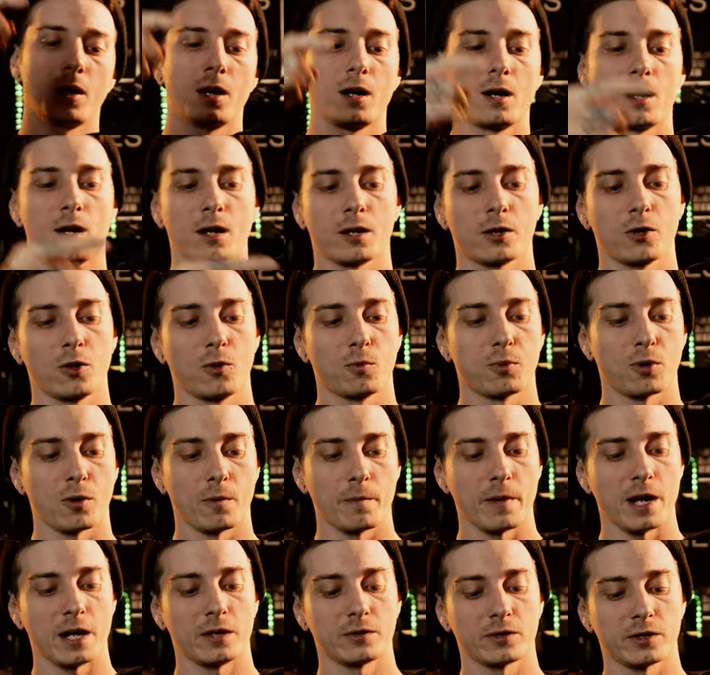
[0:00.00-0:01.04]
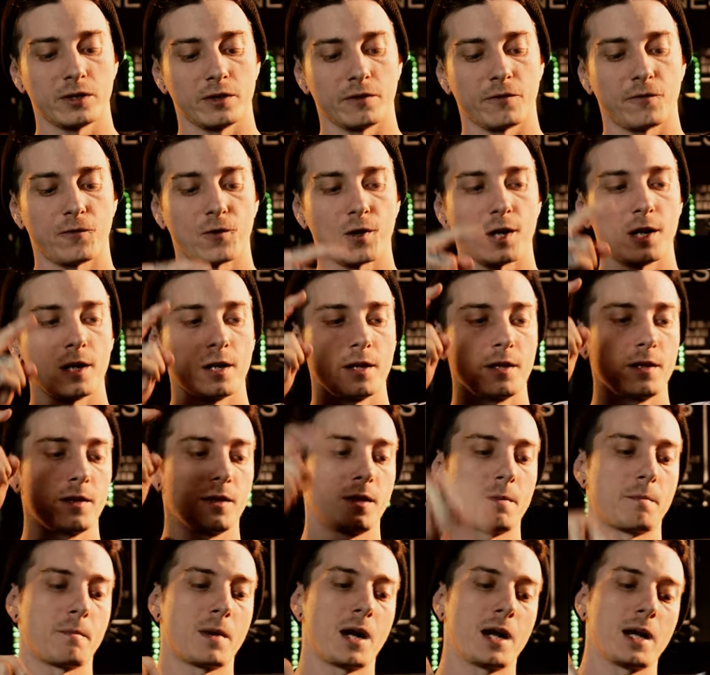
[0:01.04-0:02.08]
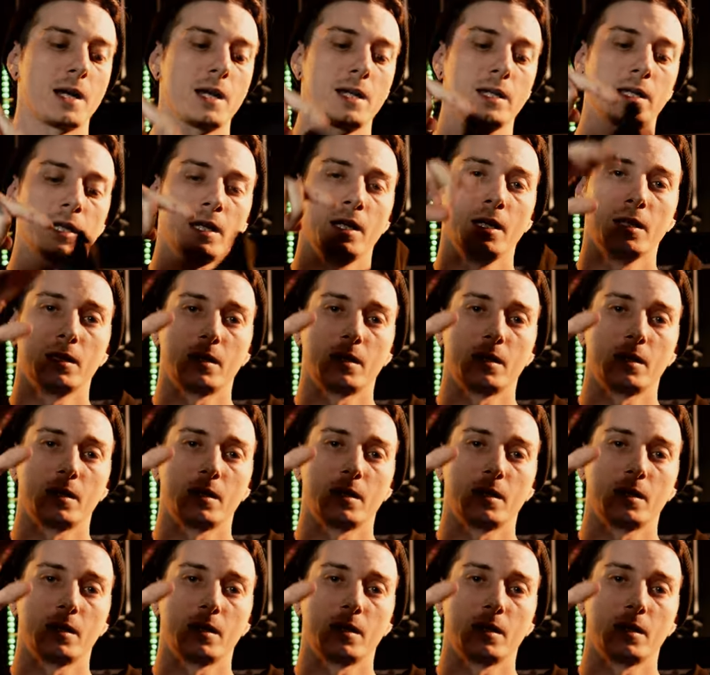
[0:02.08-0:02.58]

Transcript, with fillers: uh, GoPro mounts in the front, the mic,